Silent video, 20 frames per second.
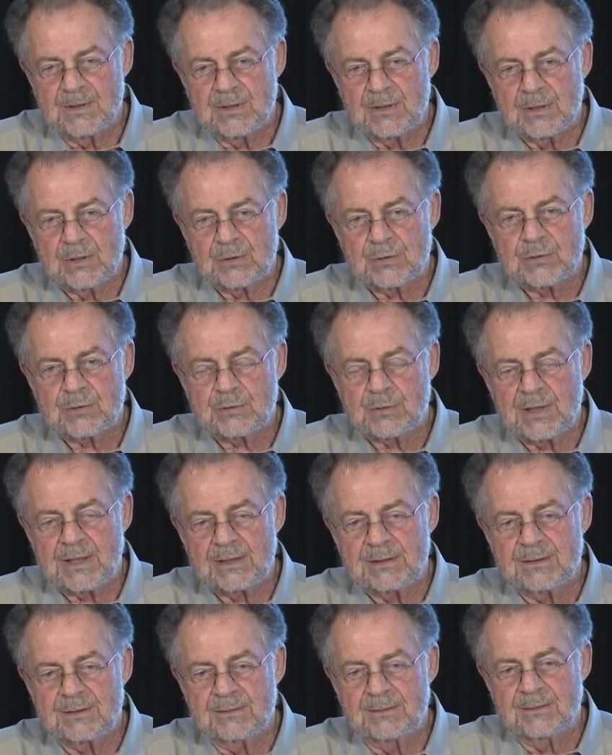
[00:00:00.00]
you know, straight
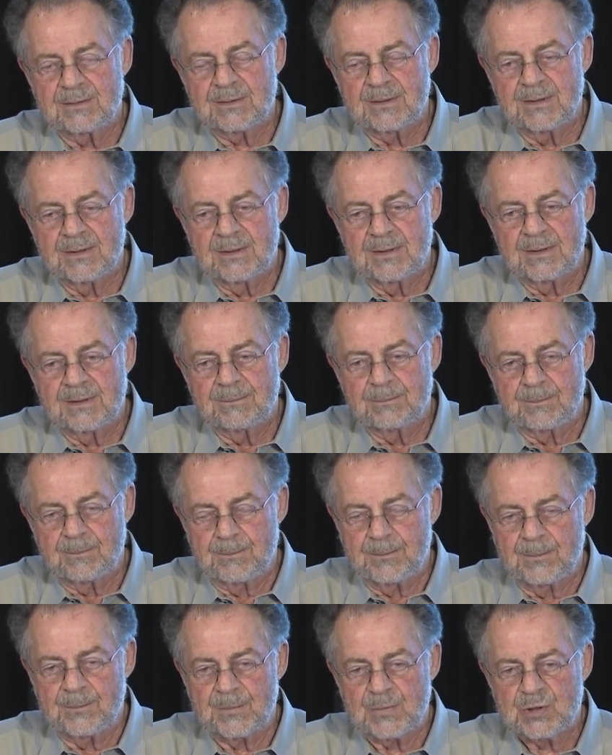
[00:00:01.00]

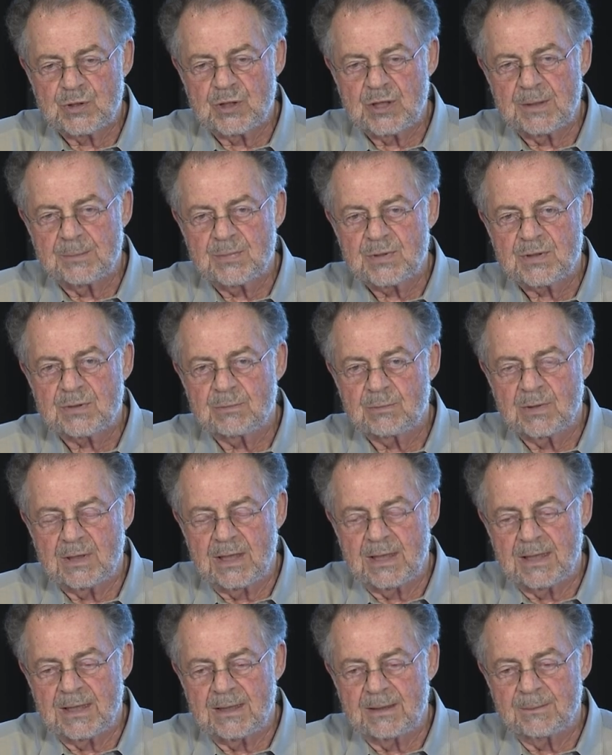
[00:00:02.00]
chips
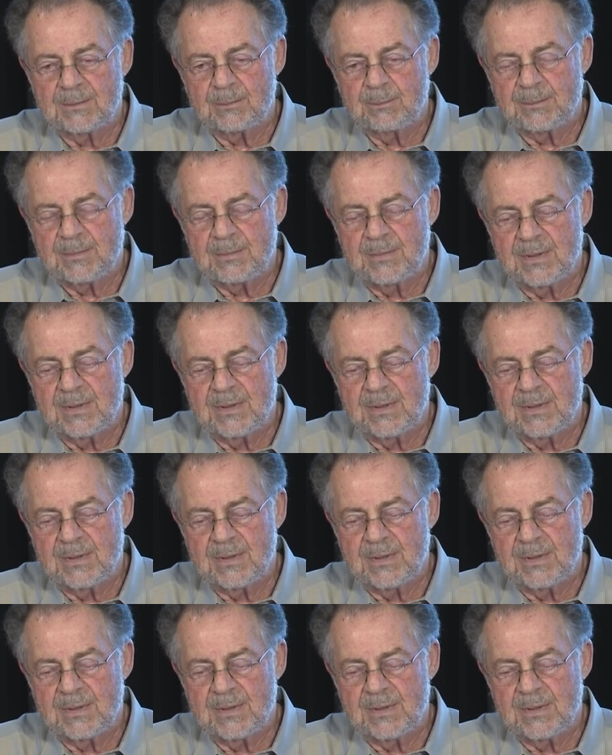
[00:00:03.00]
um,